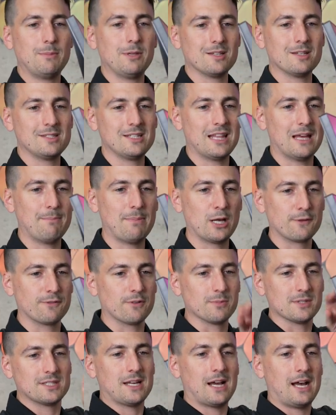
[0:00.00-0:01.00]
you can see that better from the
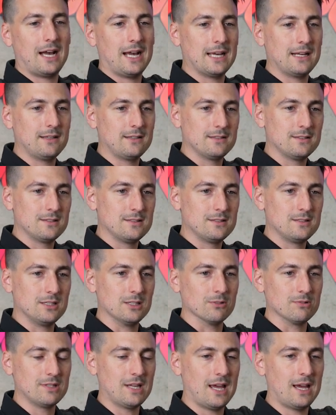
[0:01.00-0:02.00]
side. Tilt
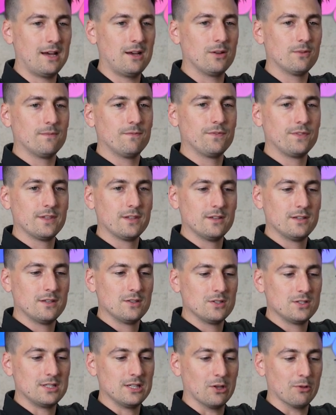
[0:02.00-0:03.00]
down,
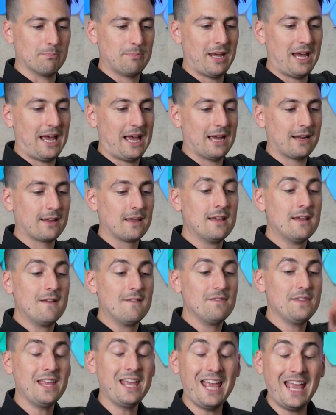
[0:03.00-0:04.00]
tilt back.
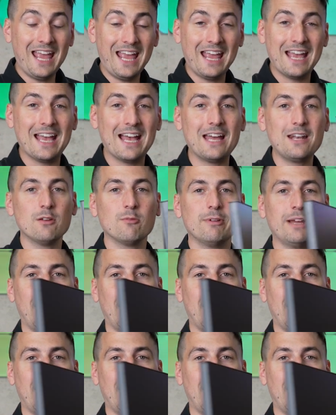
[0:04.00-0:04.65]
And we